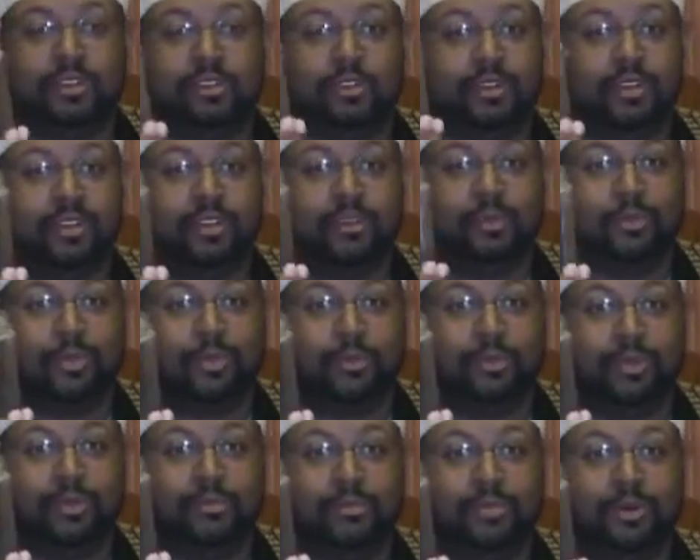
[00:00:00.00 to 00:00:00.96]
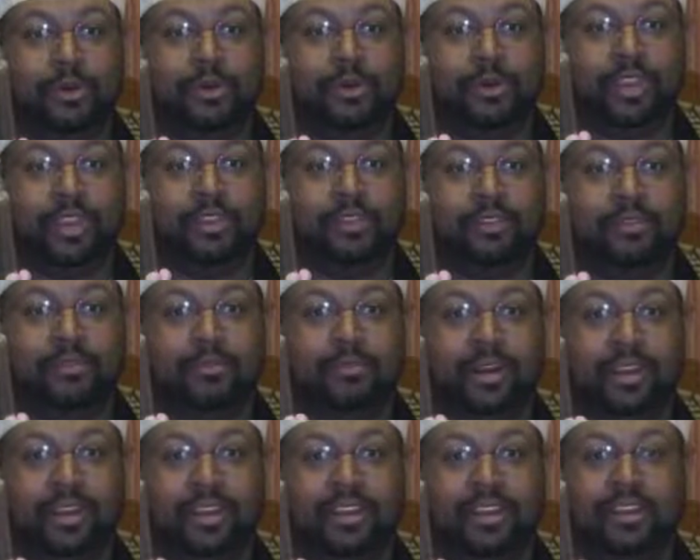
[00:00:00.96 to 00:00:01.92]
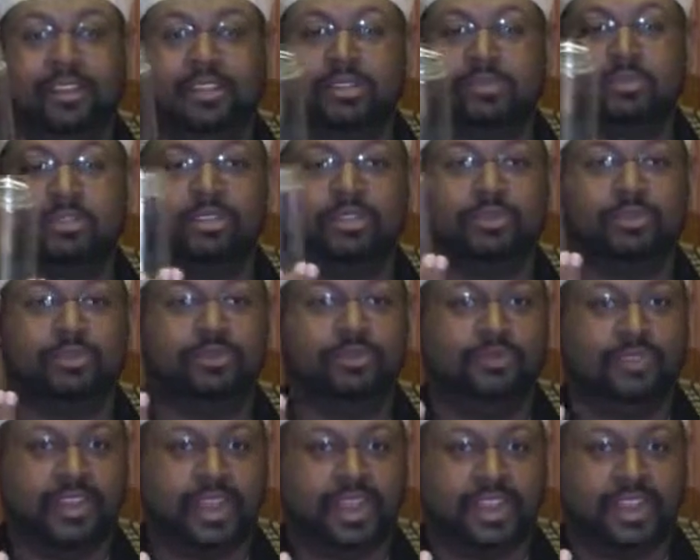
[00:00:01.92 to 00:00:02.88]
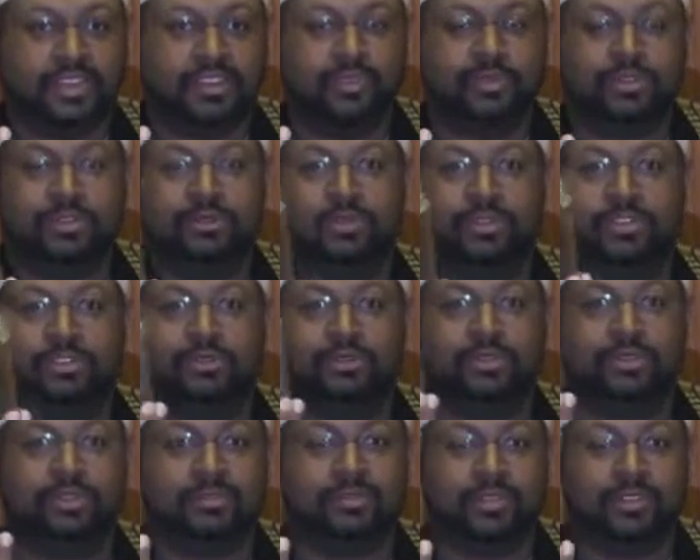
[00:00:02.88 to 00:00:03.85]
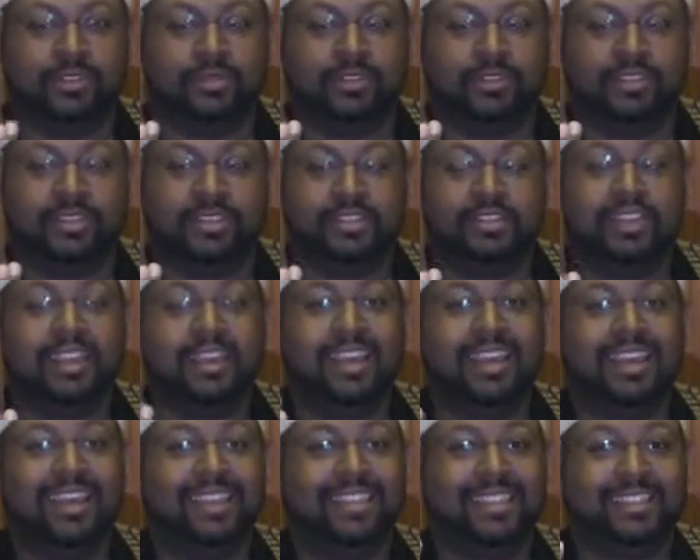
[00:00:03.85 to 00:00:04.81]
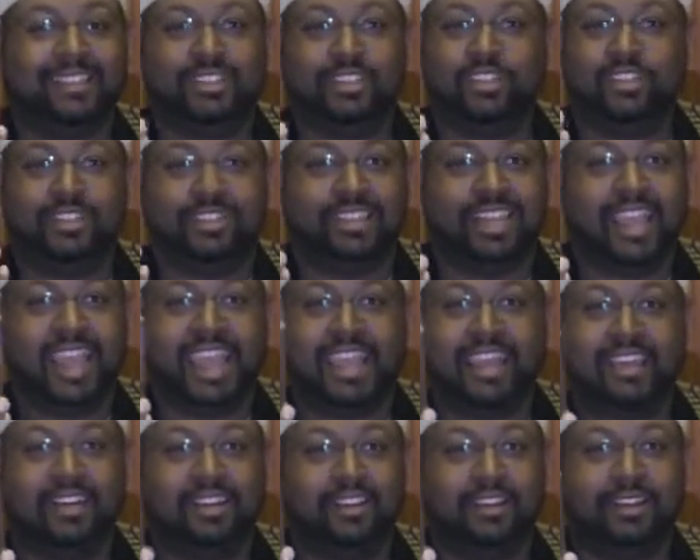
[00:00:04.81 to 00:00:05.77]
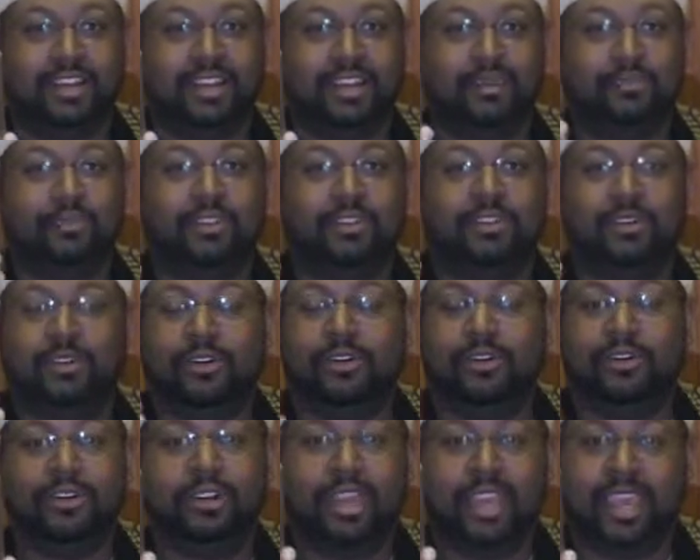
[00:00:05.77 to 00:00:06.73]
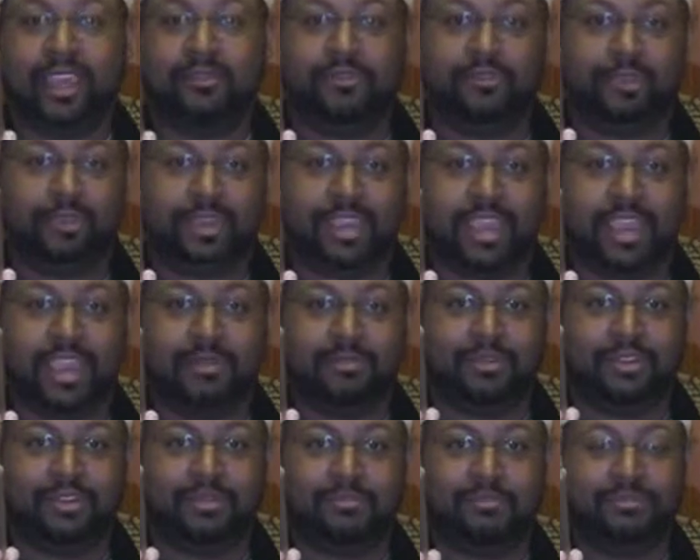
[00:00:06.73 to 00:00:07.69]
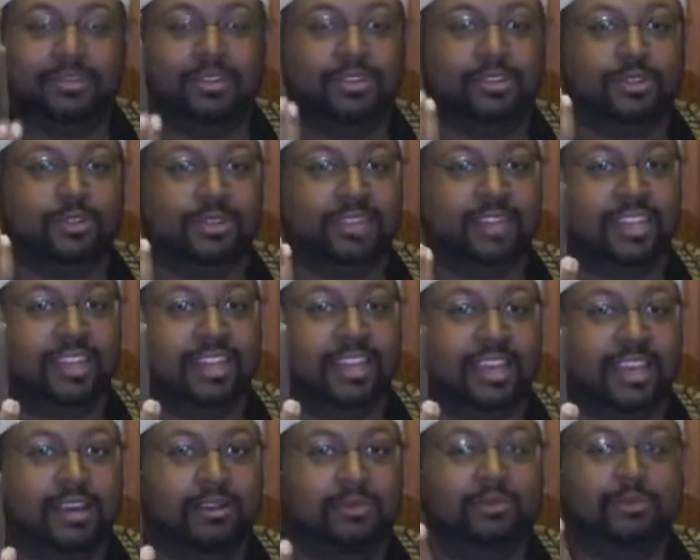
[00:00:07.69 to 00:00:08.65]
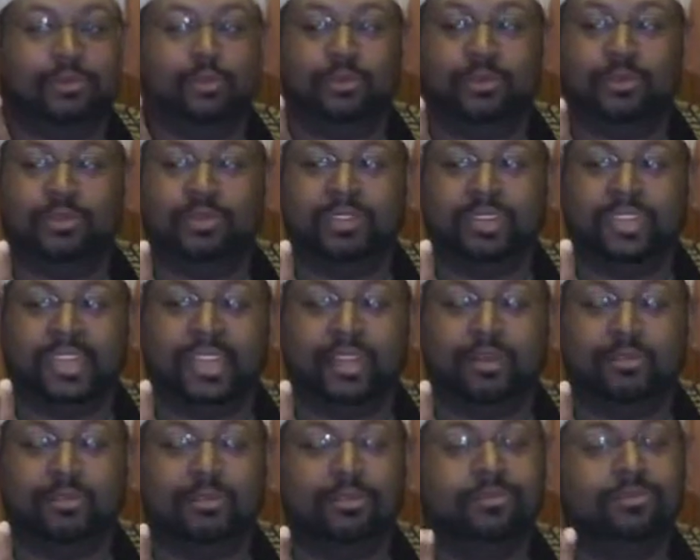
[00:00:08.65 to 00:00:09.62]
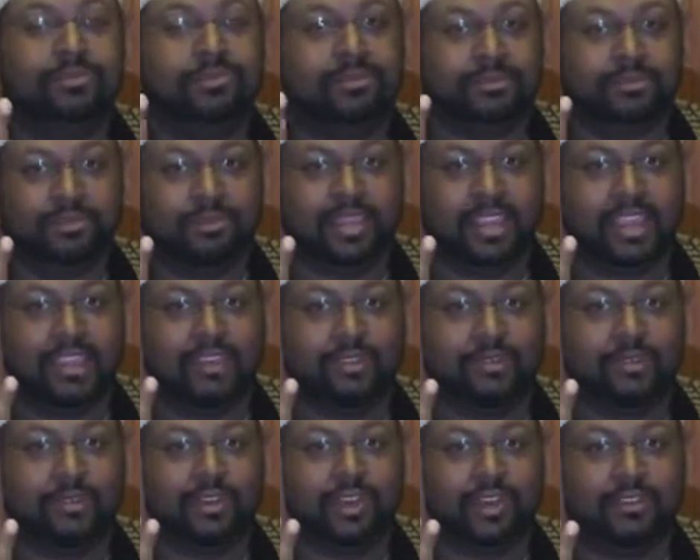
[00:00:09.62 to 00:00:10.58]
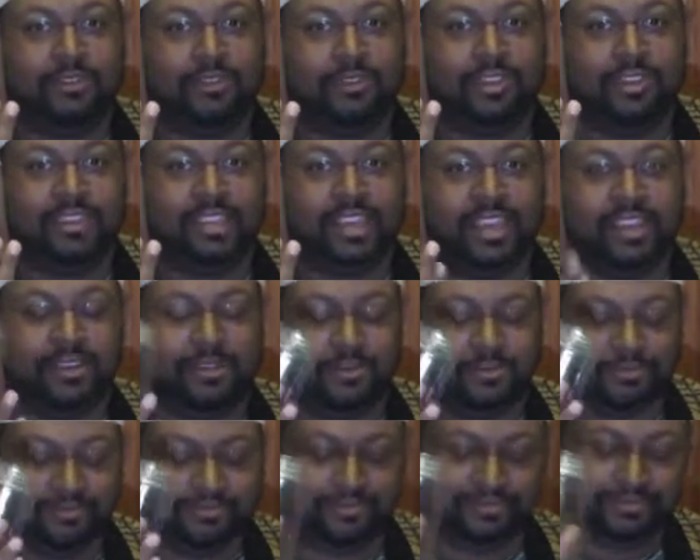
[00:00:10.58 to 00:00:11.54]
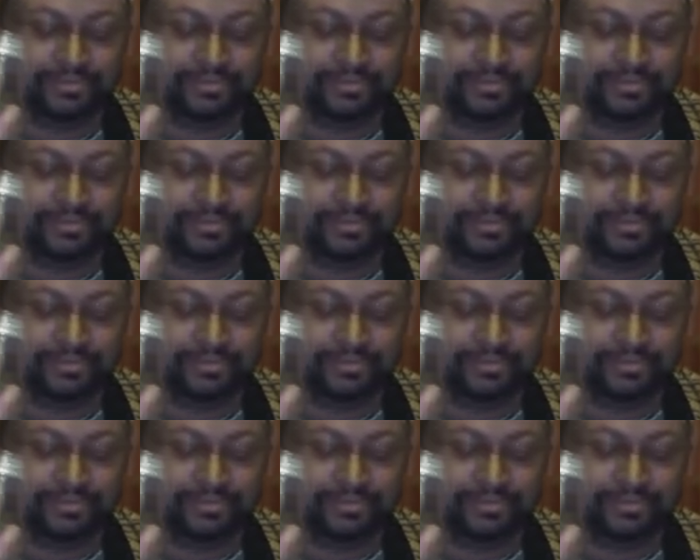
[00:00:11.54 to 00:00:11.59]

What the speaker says: But you don't have to worry about going out and buying a special vase or a special one of this. This is just a handy little item that you're already going to have in your cabinet. So clean it out, remove the label, and you've got your container.